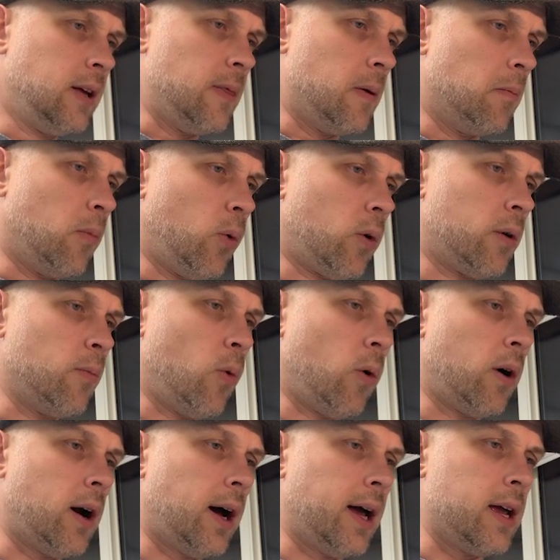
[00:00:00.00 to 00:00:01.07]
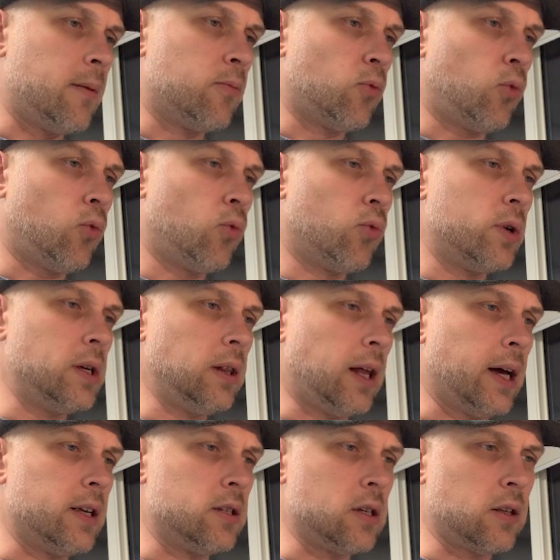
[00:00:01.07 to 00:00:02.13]
the more and more I am
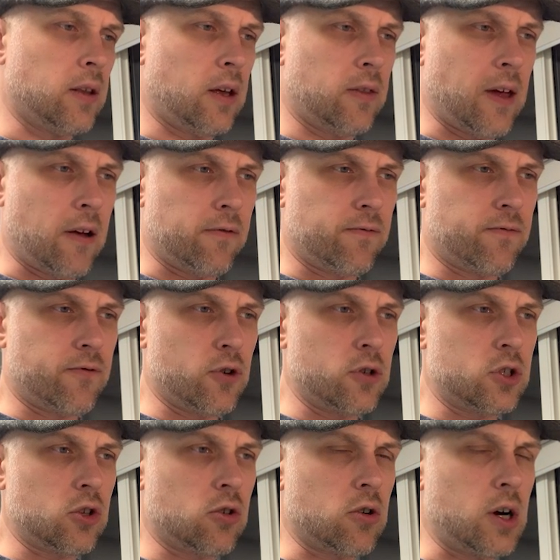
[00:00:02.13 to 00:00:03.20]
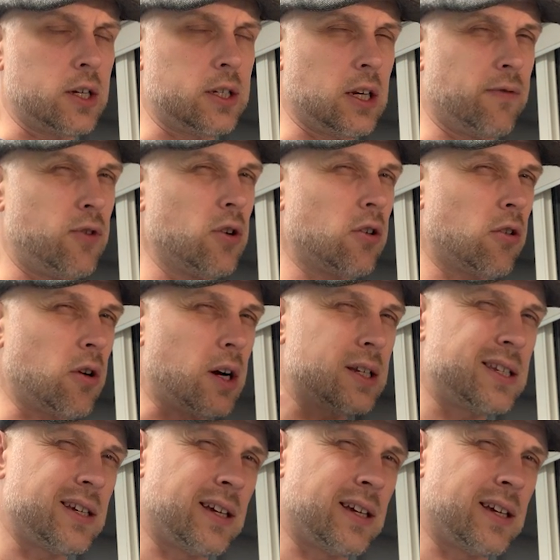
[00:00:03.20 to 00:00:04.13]
realizing that first crossing, if you're crossing